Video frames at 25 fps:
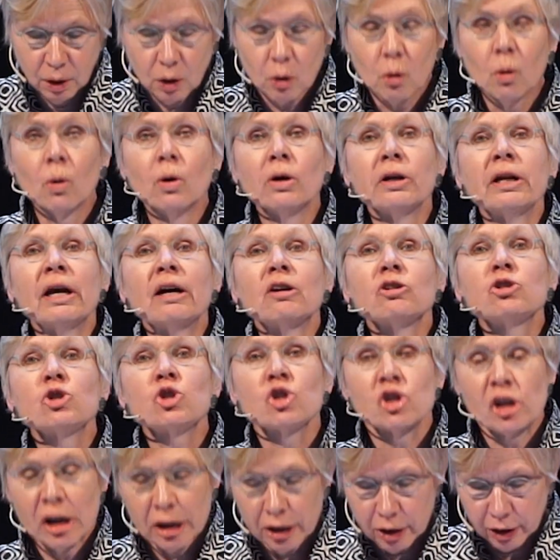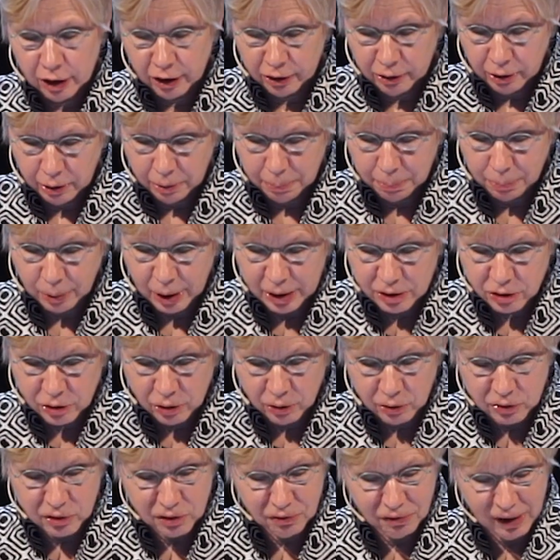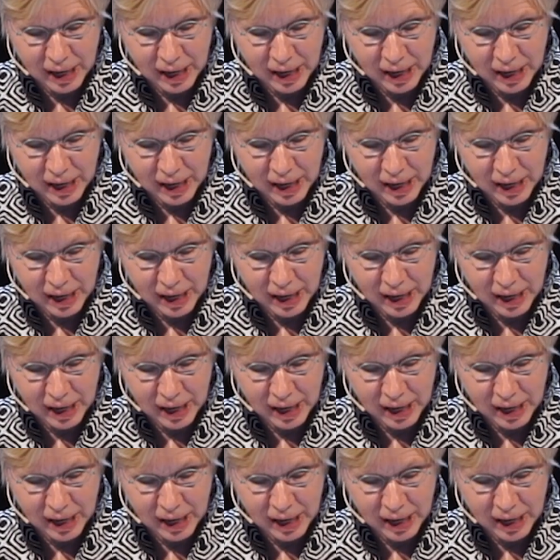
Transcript: Cornell shared Breton's